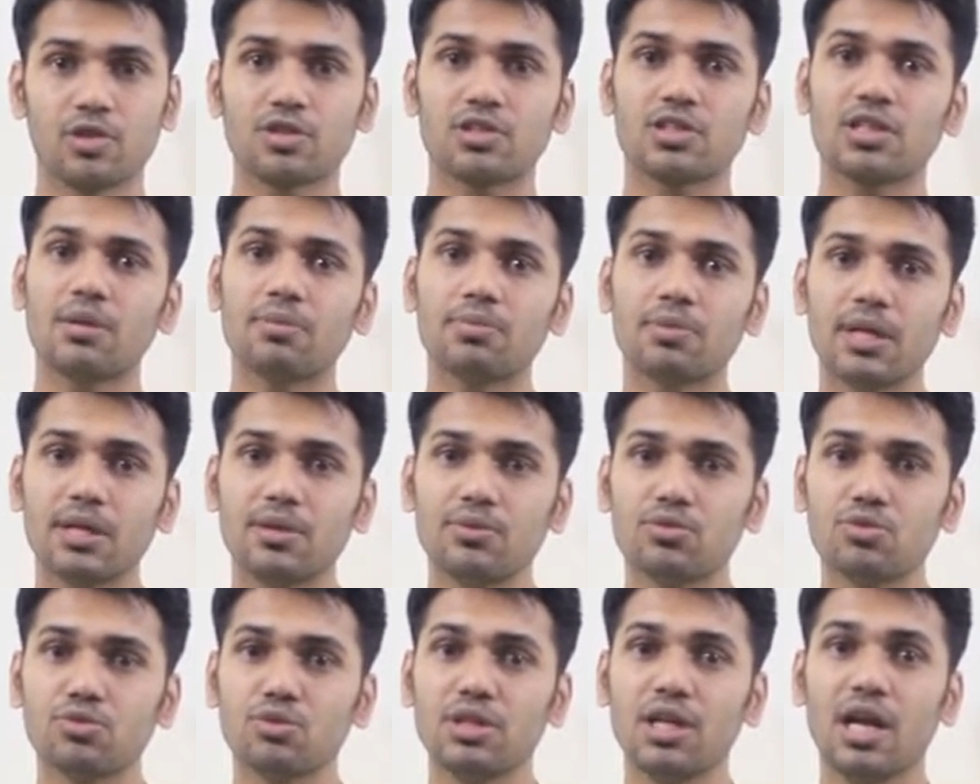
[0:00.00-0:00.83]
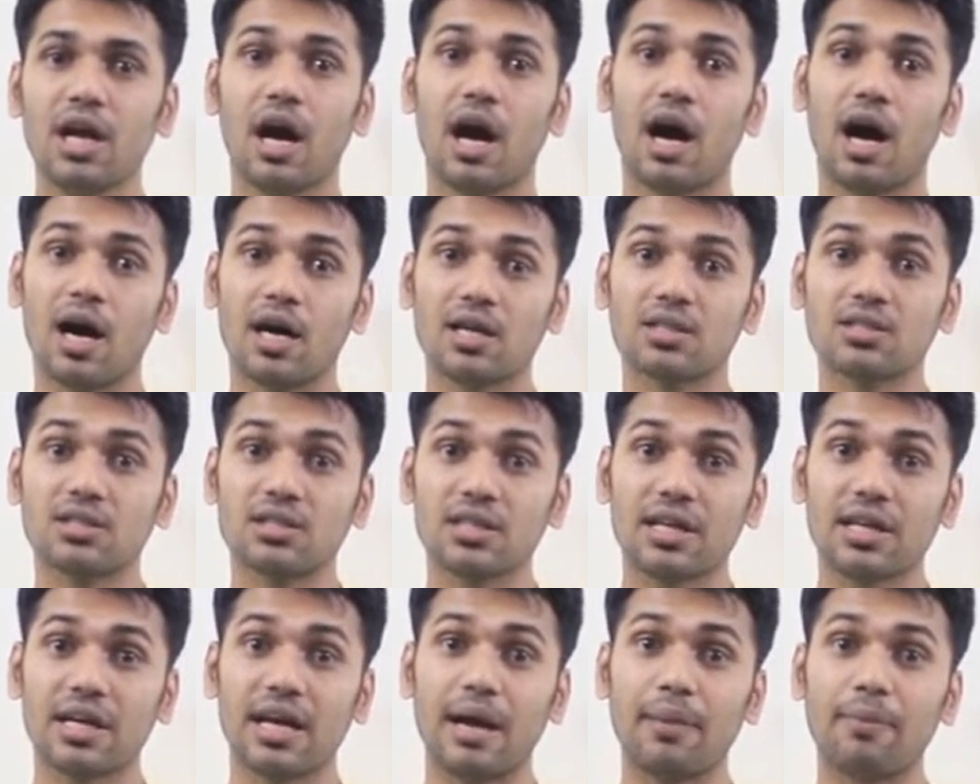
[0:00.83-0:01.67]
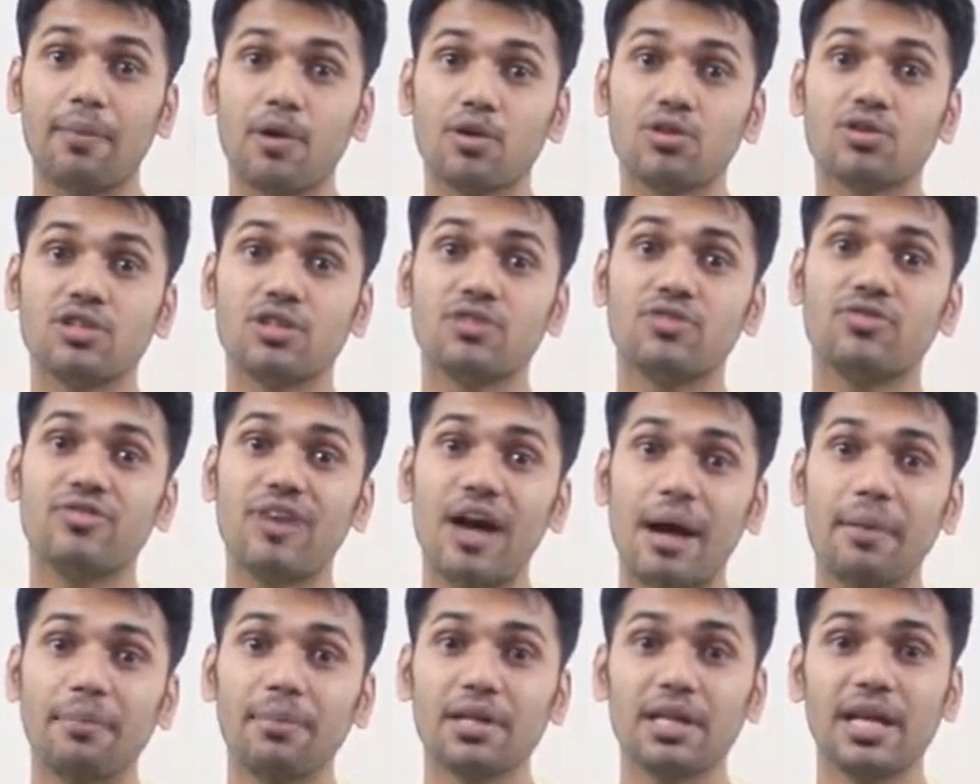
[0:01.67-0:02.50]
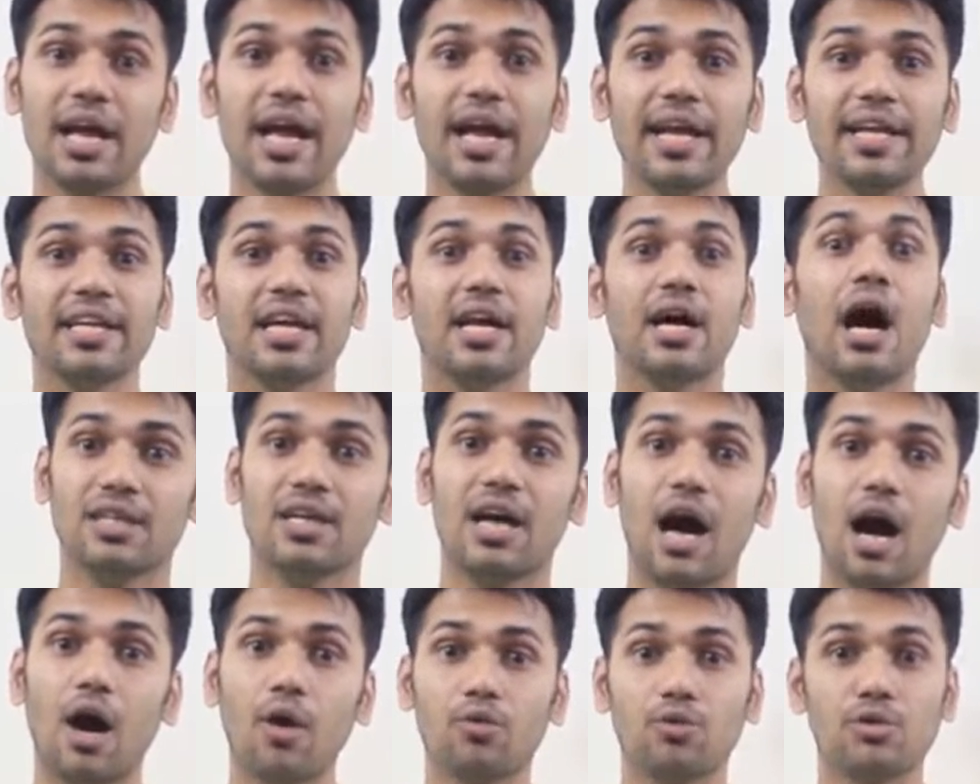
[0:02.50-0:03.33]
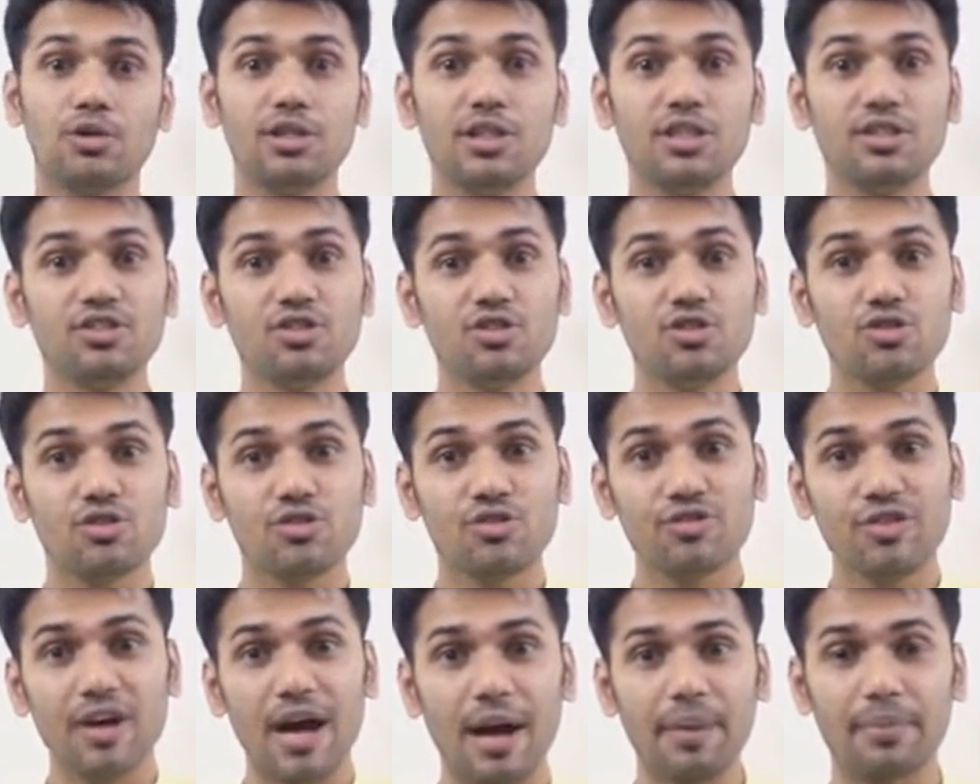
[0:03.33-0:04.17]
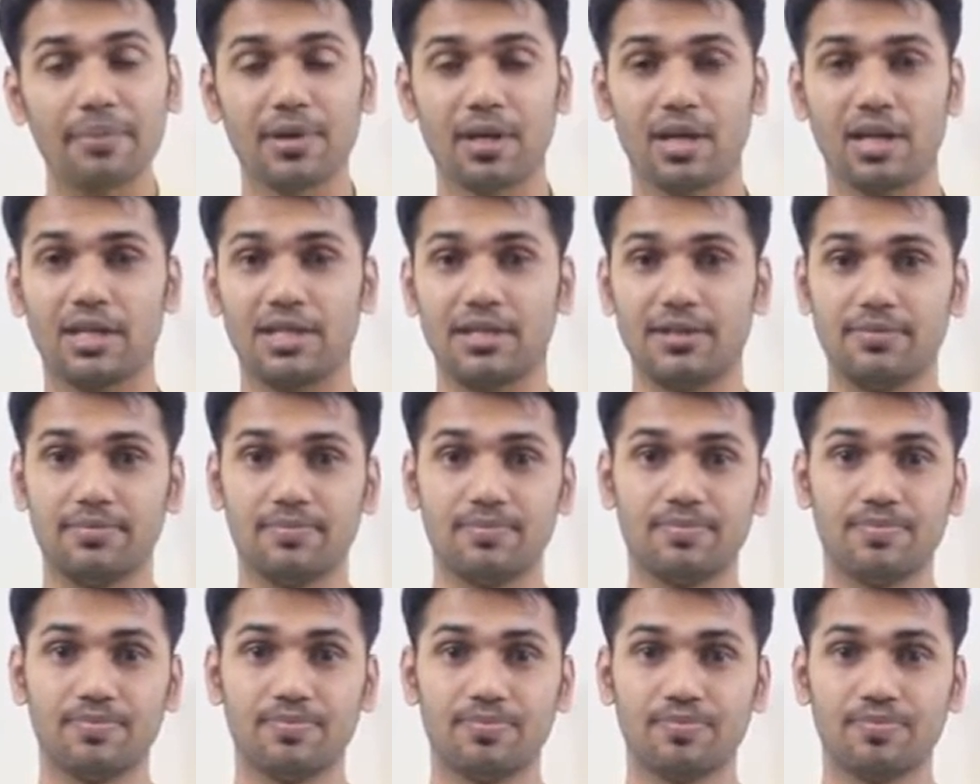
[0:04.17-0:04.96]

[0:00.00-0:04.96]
Or sometimes we ask about the family. Hey, how is your family?